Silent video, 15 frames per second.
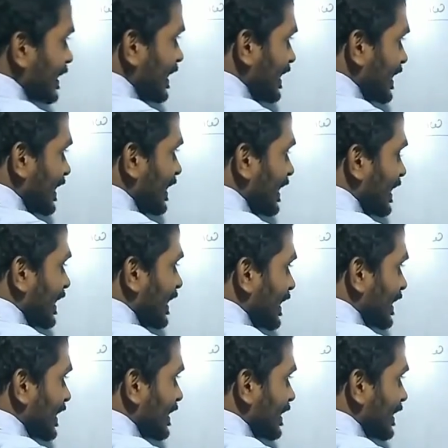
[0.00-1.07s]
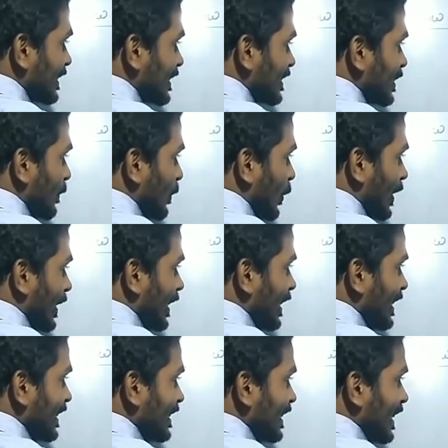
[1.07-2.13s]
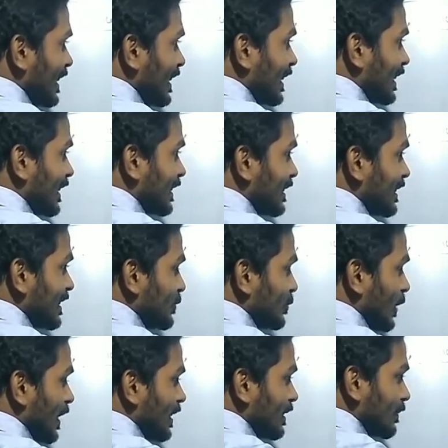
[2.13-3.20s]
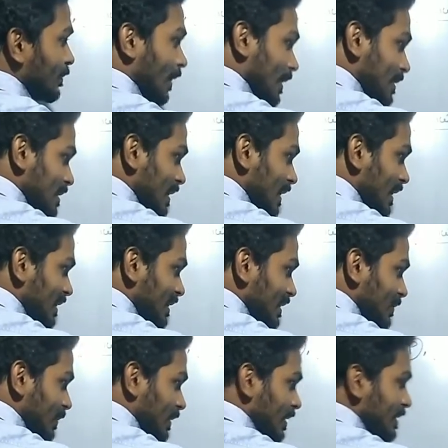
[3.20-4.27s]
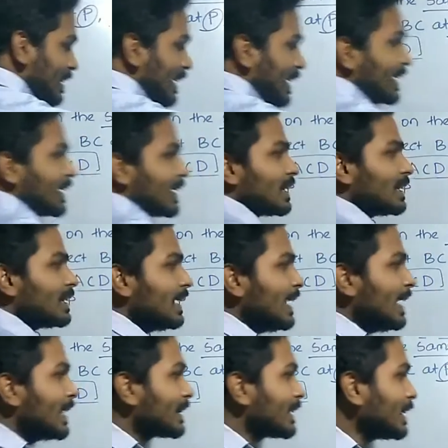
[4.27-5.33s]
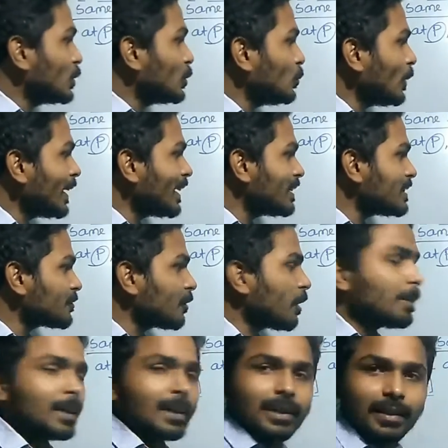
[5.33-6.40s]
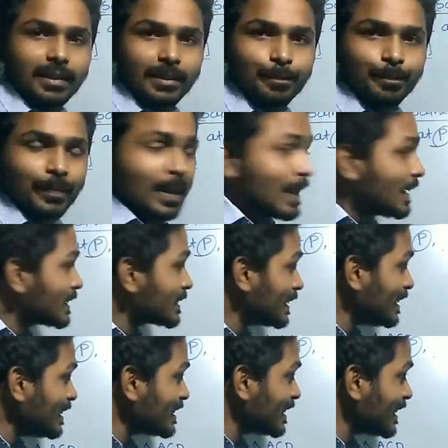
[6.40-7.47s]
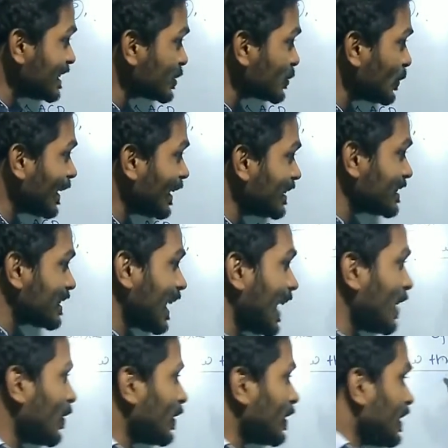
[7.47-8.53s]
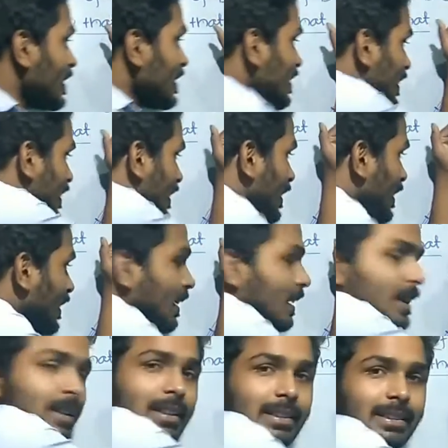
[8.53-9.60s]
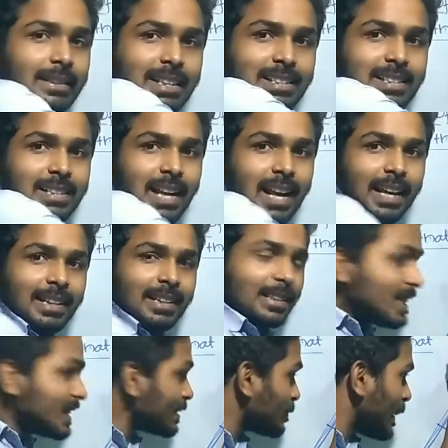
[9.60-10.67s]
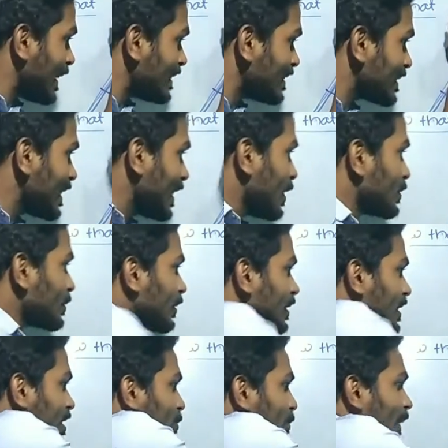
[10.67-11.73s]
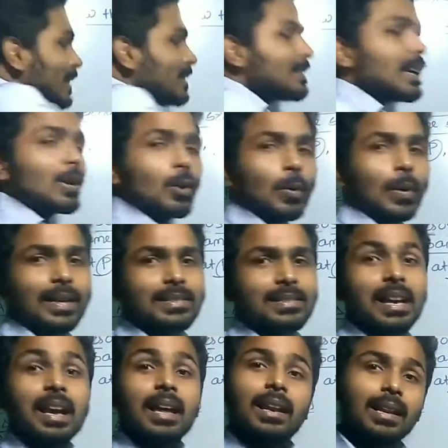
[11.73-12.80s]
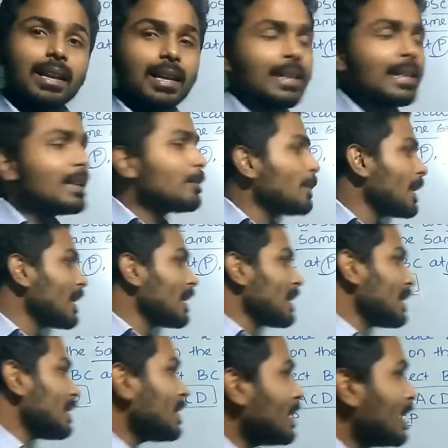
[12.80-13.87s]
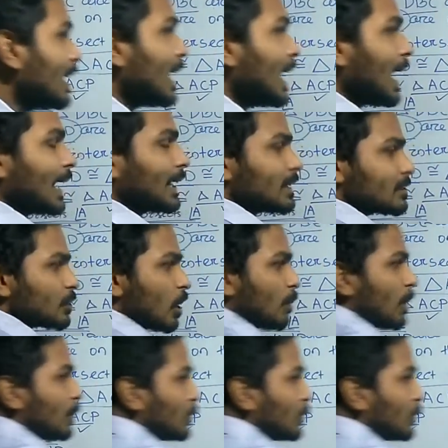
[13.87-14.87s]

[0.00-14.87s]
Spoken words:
See, this is the point D. Then this one first angle, this one the second angle. Then two angles formed here. Since these two angles lie on this line, this base, so these two angles are known as linear pair angle, and the sum